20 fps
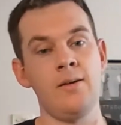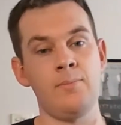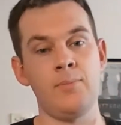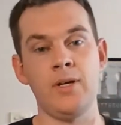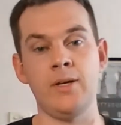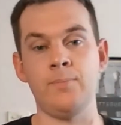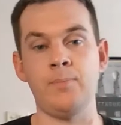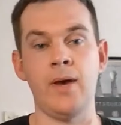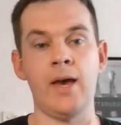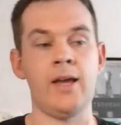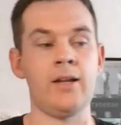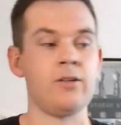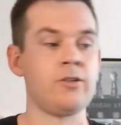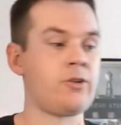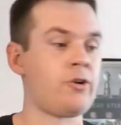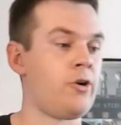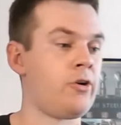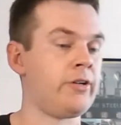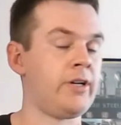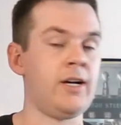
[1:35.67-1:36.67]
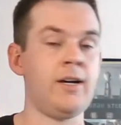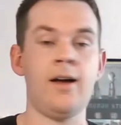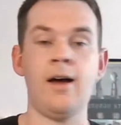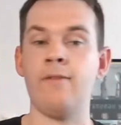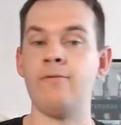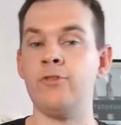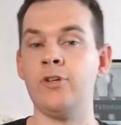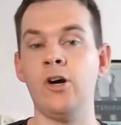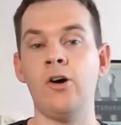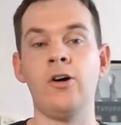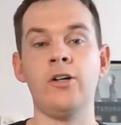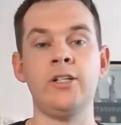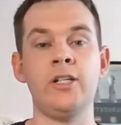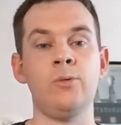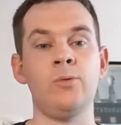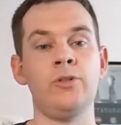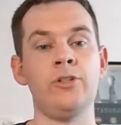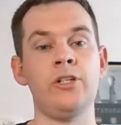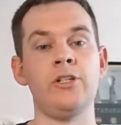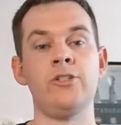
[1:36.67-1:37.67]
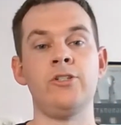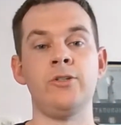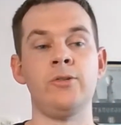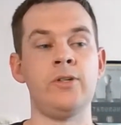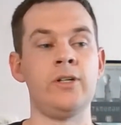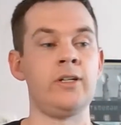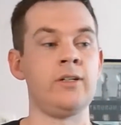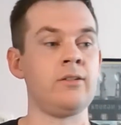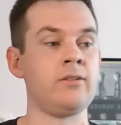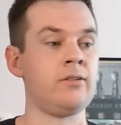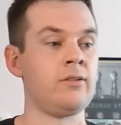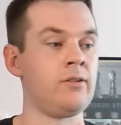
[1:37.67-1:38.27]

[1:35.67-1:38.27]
Big Ben, Connor have no idea what they're doing.